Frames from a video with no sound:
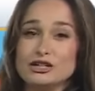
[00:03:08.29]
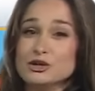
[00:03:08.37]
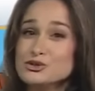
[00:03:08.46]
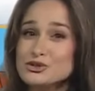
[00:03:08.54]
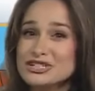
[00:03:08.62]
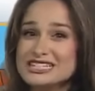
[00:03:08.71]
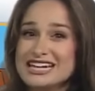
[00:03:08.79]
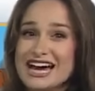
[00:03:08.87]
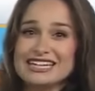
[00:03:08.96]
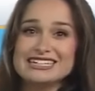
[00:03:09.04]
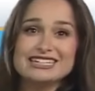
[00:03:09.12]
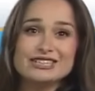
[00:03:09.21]
closer to
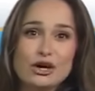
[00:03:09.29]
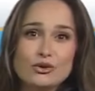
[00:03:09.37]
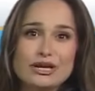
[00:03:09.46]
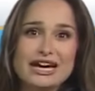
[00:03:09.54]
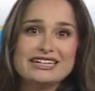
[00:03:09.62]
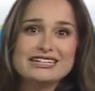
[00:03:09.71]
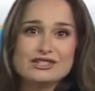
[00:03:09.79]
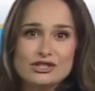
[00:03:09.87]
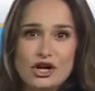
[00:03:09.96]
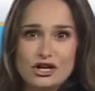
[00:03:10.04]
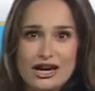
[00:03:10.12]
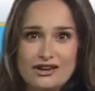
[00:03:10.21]
90, low 90s
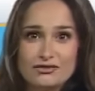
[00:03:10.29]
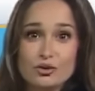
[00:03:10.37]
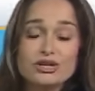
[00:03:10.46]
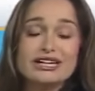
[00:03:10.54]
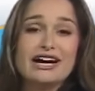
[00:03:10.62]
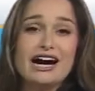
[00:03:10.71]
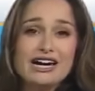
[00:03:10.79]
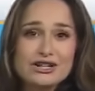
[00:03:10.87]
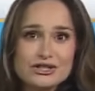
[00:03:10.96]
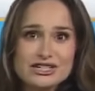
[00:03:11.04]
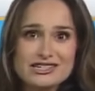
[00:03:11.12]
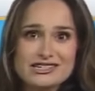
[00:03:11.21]
along I-40,
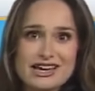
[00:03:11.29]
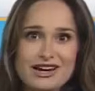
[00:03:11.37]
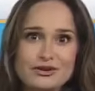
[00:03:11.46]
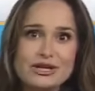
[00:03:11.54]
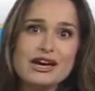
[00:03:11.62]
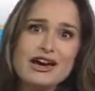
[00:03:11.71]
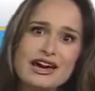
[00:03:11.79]
hotter to the south,